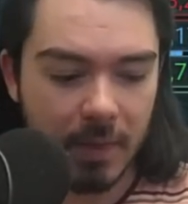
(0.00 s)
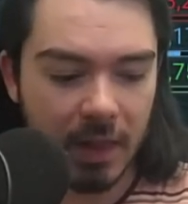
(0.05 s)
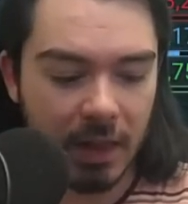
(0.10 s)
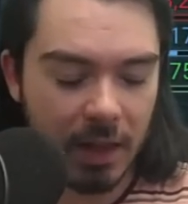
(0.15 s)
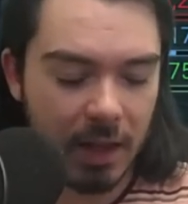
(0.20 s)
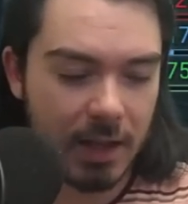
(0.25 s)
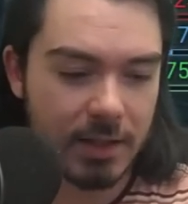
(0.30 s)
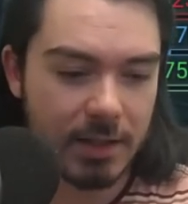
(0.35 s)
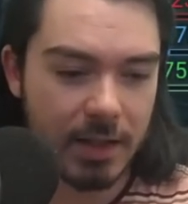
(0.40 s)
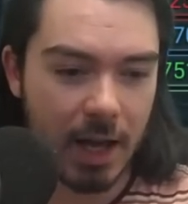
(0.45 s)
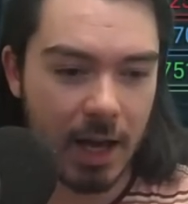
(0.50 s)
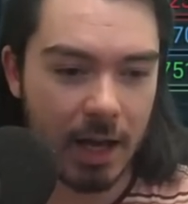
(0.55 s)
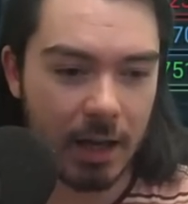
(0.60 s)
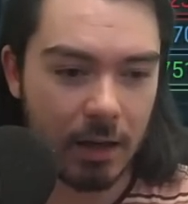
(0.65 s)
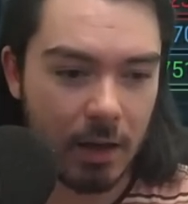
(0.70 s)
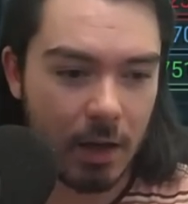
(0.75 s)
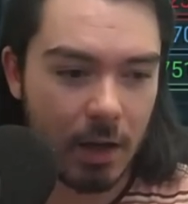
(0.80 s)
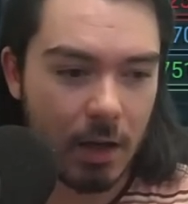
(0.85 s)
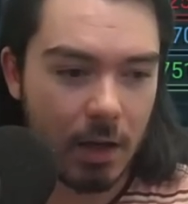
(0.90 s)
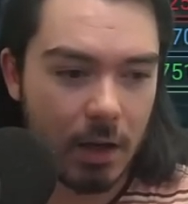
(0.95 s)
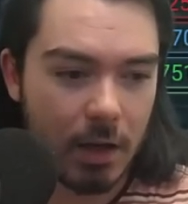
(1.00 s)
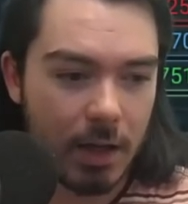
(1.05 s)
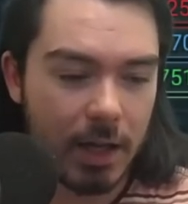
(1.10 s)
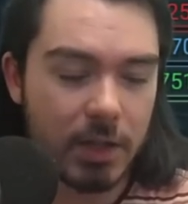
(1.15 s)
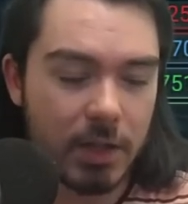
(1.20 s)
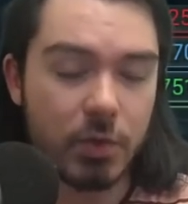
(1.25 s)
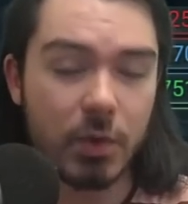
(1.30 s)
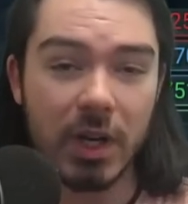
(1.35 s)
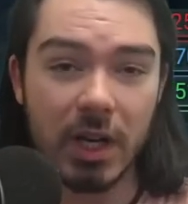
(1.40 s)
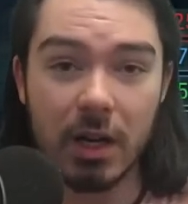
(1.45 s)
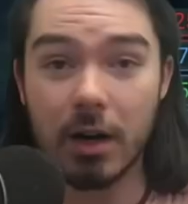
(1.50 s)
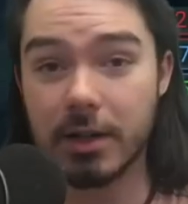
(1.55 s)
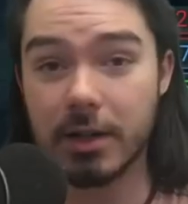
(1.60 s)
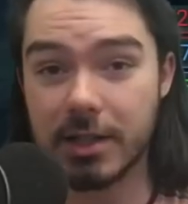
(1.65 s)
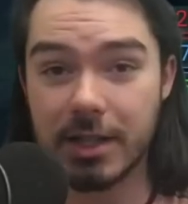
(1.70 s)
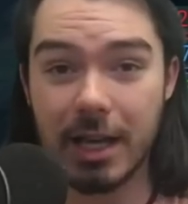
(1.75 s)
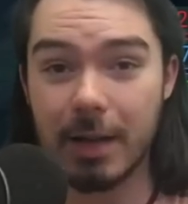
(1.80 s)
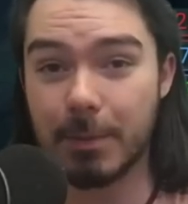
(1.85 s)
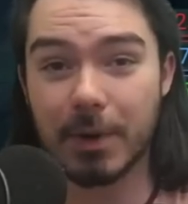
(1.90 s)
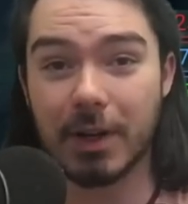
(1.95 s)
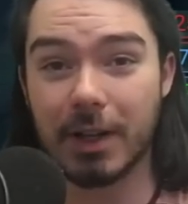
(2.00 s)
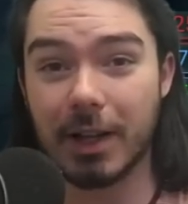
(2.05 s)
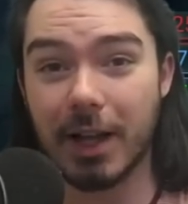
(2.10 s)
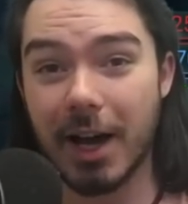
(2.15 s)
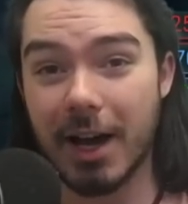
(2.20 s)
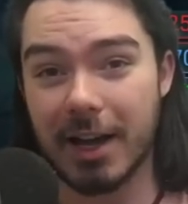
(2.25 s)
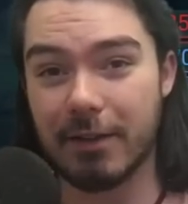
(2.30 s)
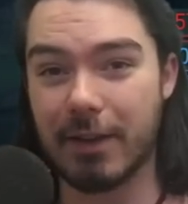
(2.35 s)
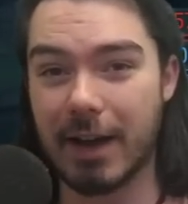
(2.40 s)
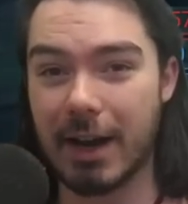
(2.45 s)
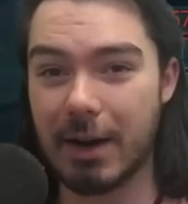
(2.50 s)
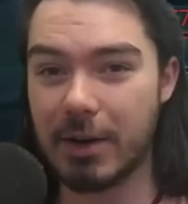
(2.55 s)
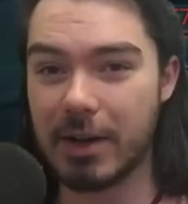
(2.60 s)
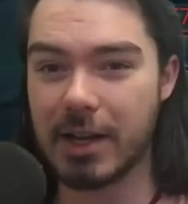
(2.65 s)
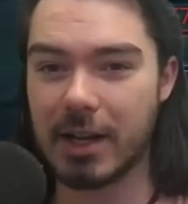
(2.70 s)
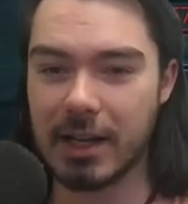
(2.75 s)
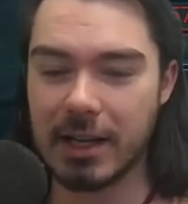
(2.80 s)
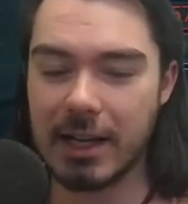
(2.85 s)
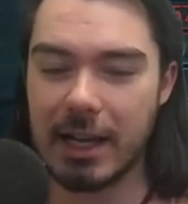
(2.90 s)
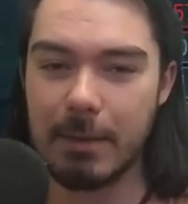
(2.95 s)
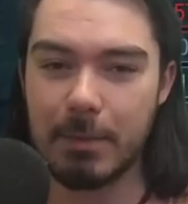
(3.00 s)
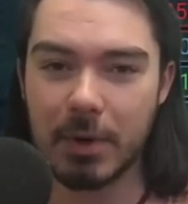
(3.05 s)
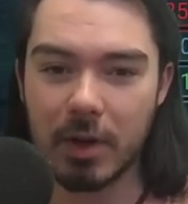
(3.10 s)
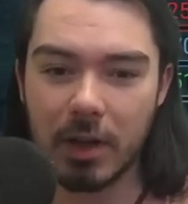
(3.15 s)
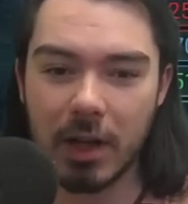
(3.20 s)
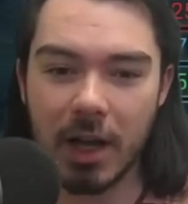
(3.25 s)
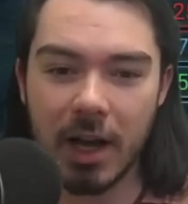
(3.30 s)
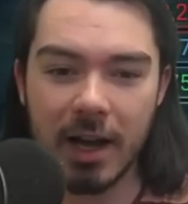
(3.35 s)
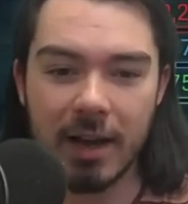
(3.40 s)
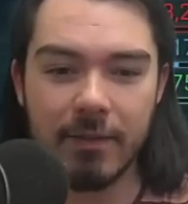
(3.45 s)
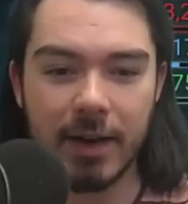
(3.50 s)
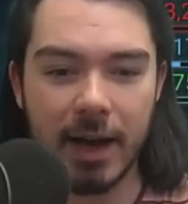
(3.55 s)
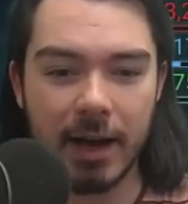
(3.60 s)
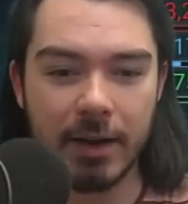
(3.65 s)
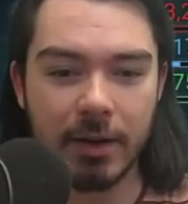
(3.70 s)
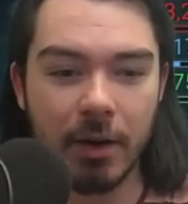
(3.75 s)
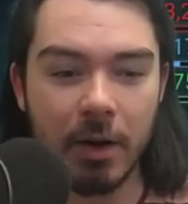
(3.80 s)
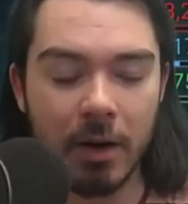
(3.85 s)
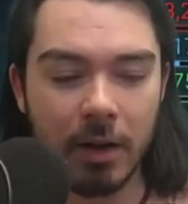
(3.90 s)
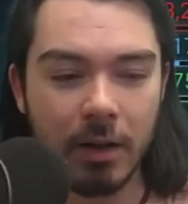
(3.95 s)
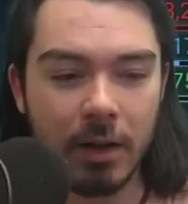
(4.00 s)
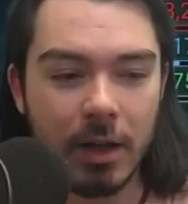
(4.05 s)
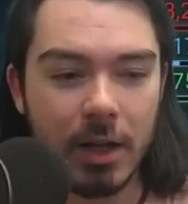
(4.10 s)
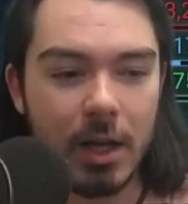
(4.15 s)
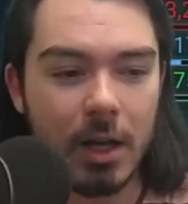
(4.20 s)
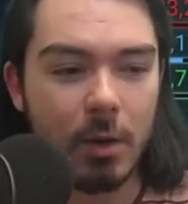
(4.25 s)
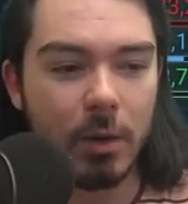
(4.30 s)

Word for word: is that it's really hard to keep her alive. How are you going to keep her alive at all?